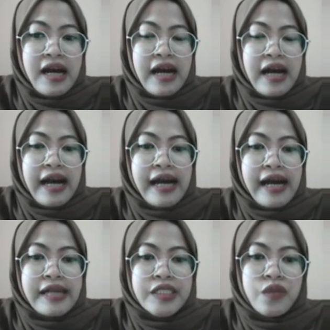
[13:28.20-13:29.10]

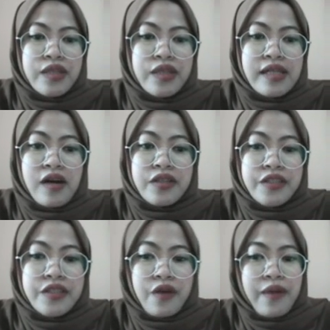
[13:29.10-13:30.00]
as what the authors
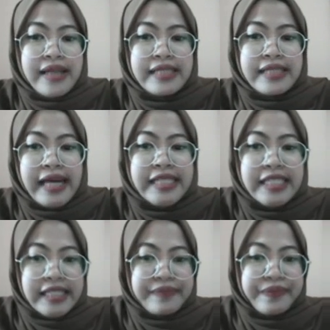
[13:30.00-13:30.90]
from hard science
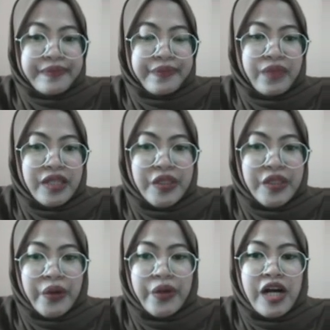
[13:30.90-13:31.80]
did.
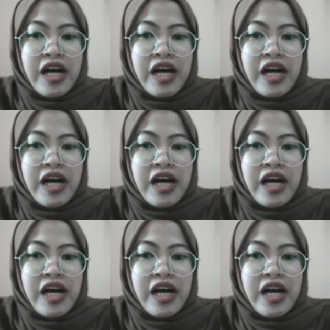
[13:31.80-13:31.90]
So